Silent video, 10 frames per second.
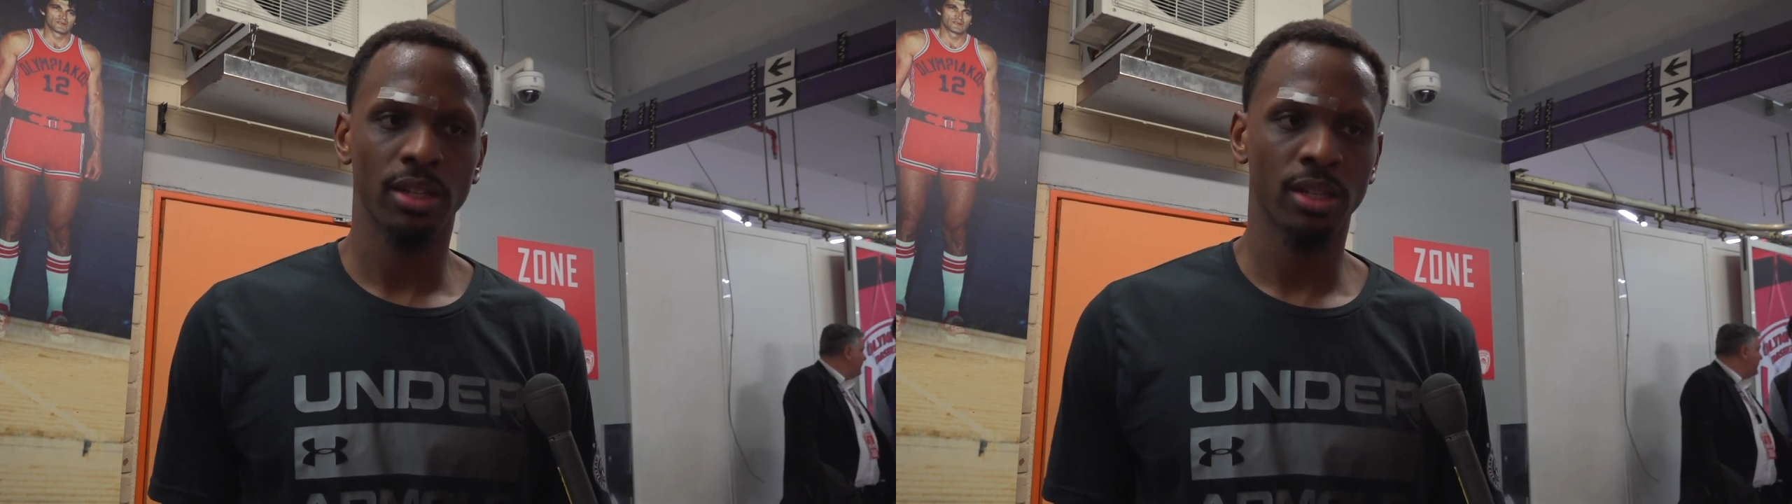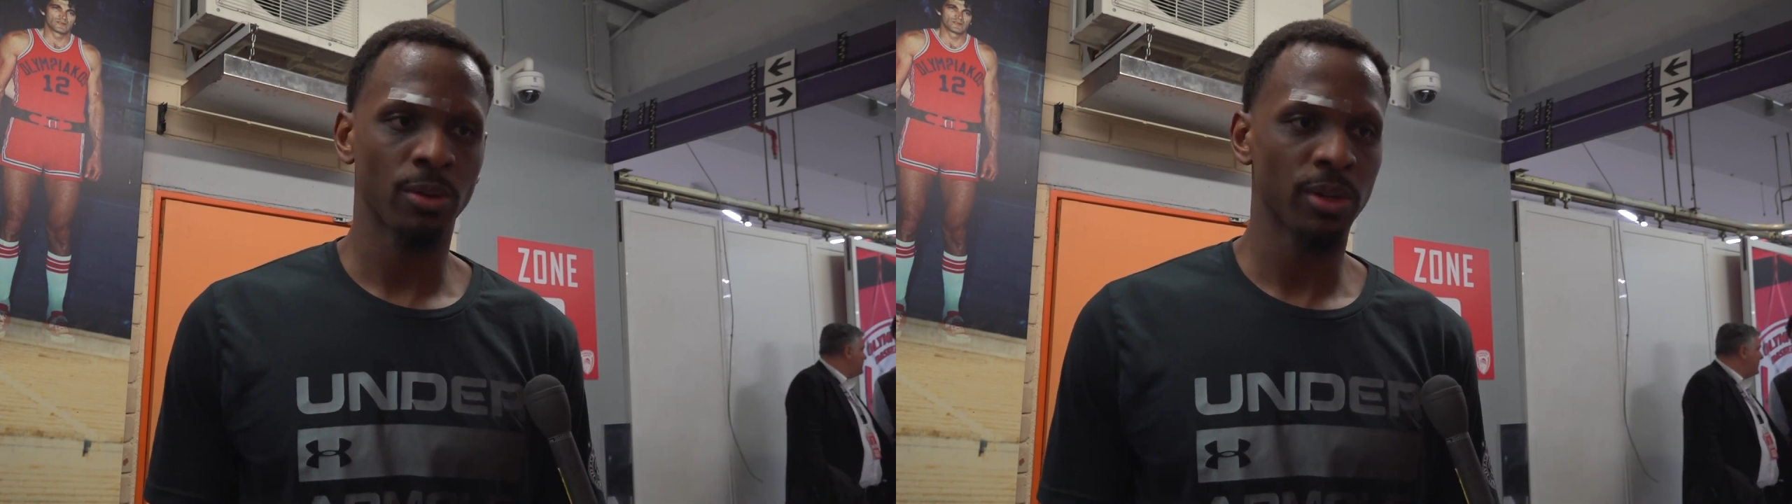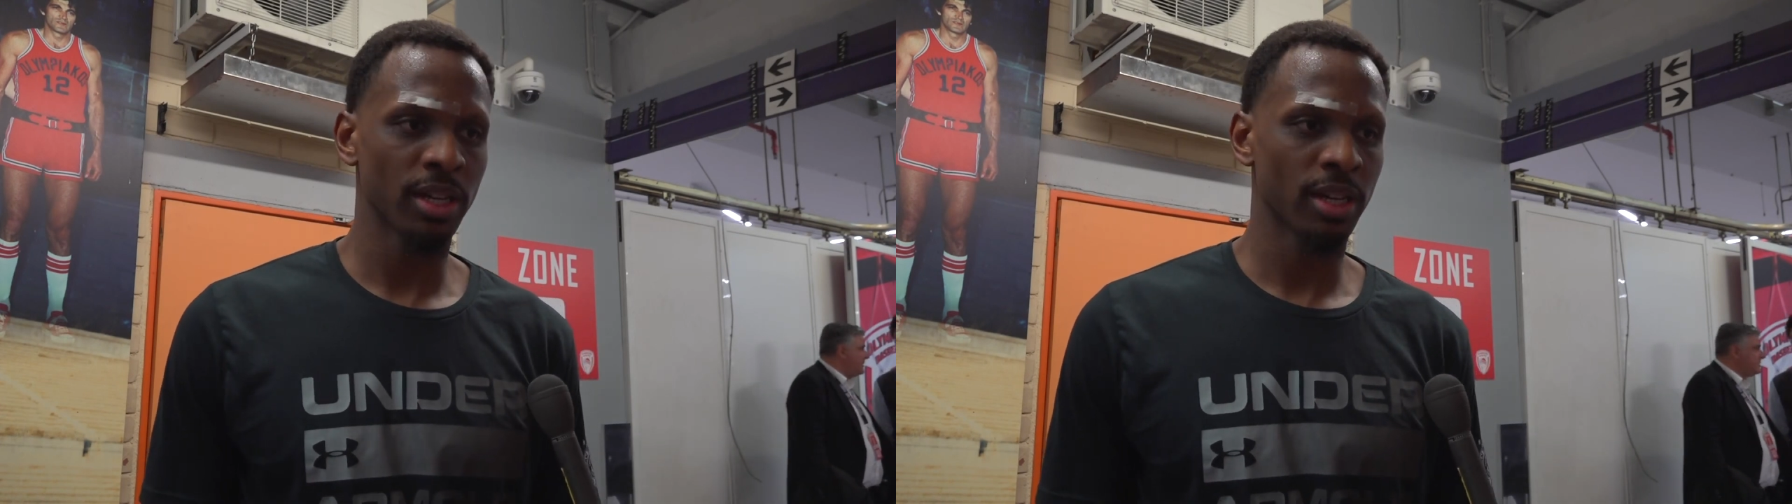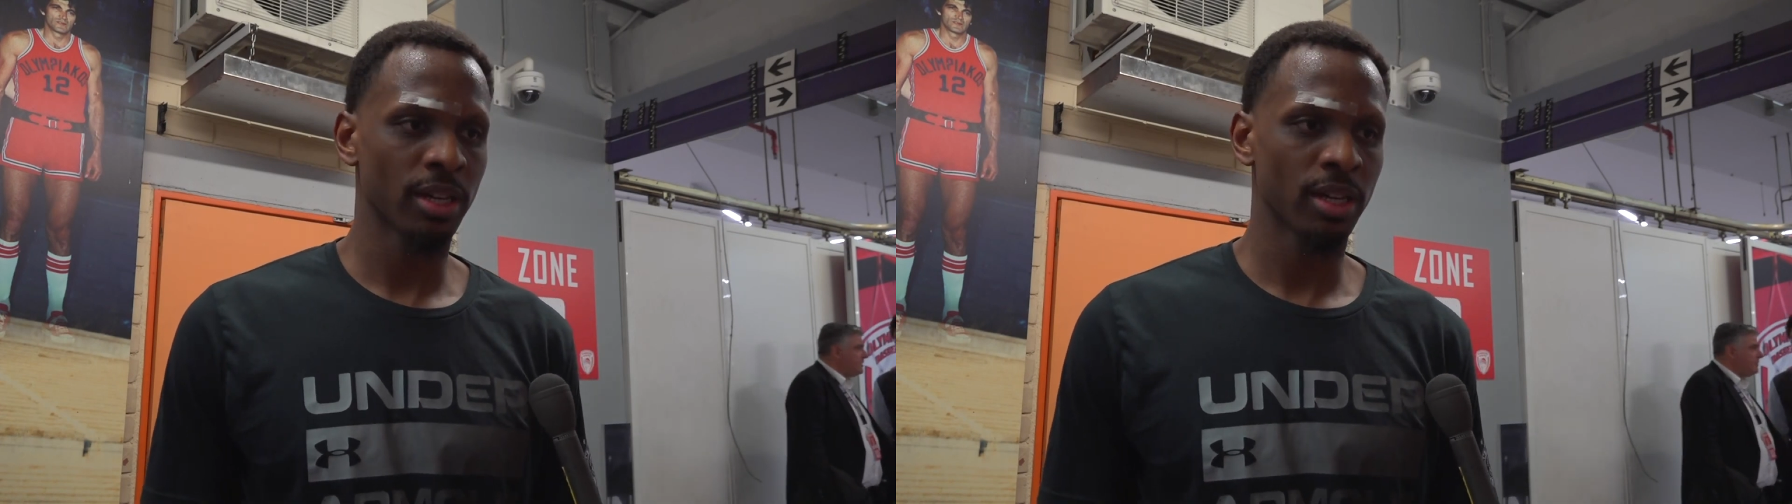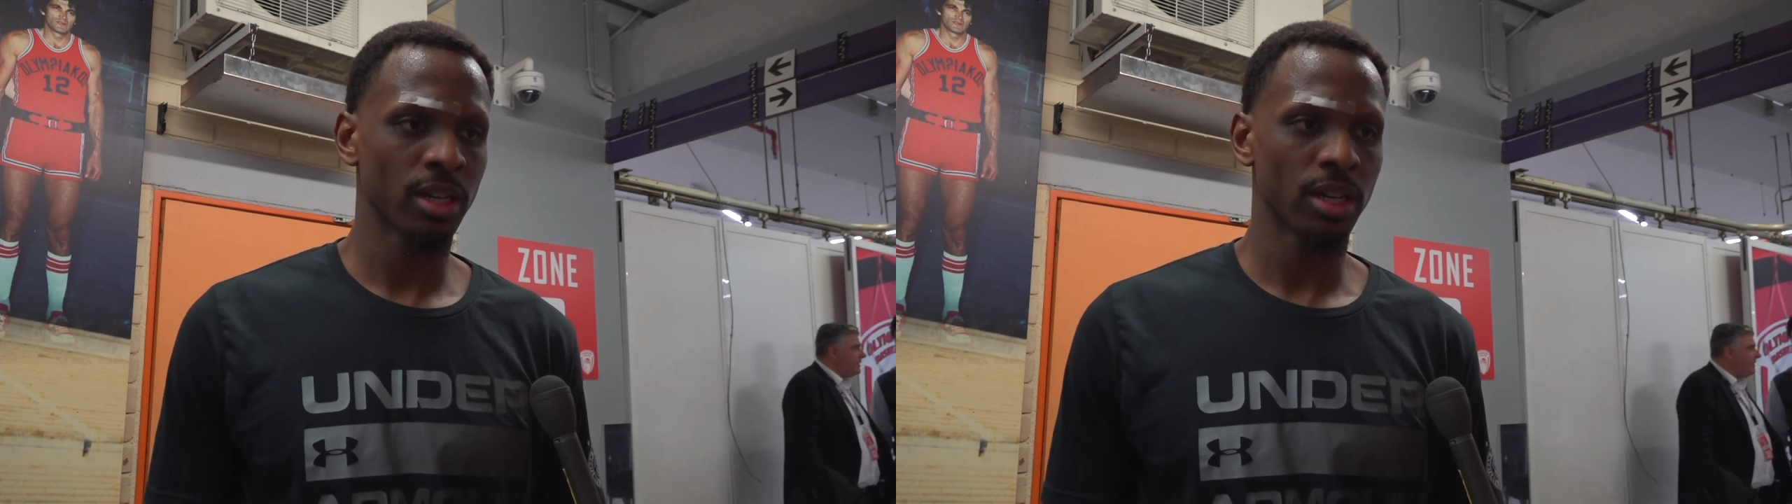You know,
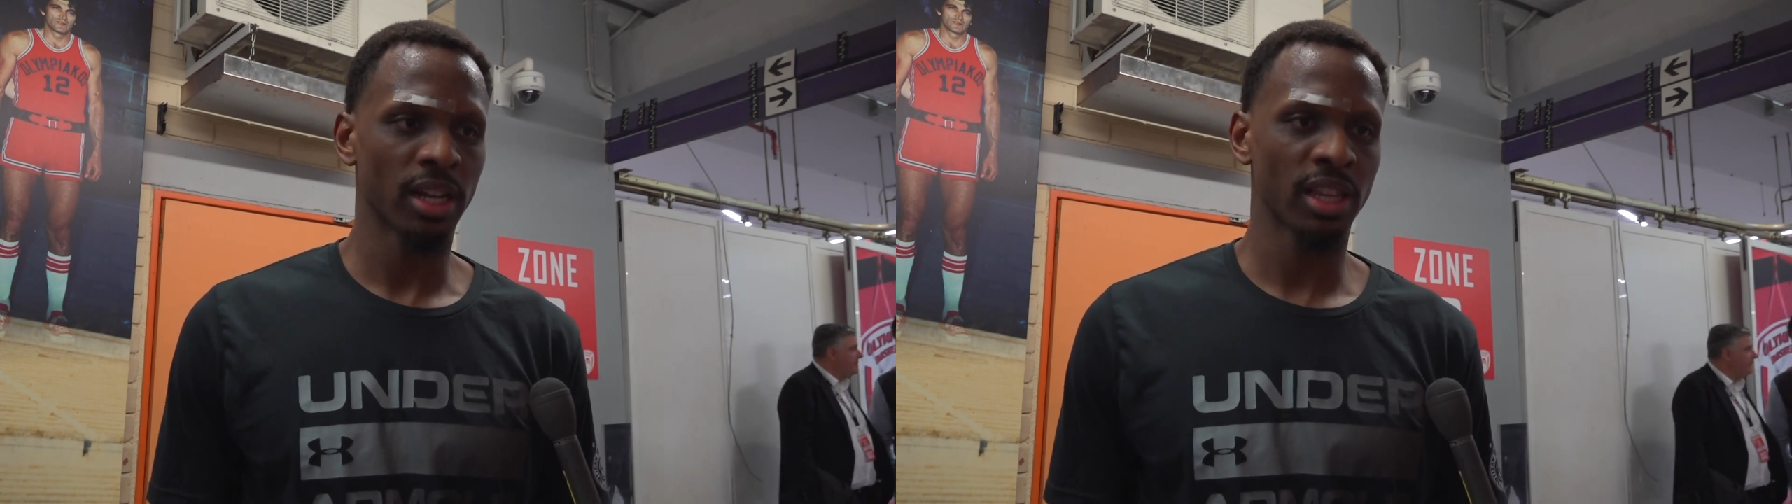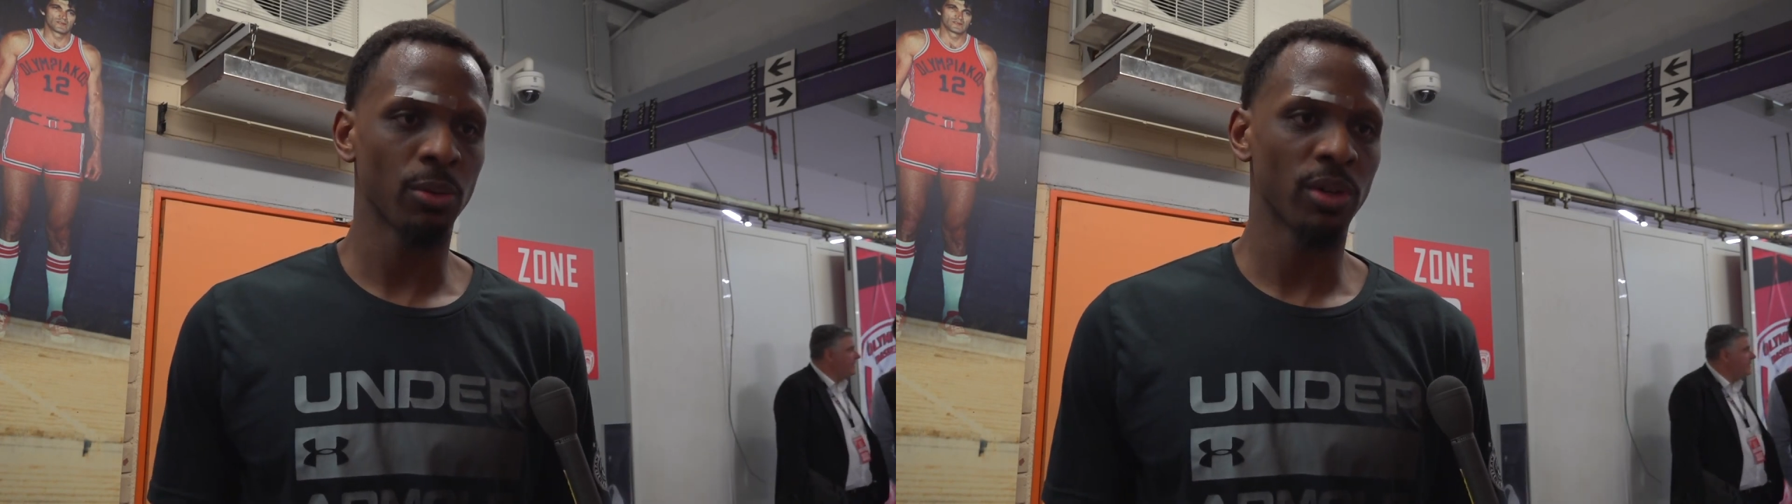I think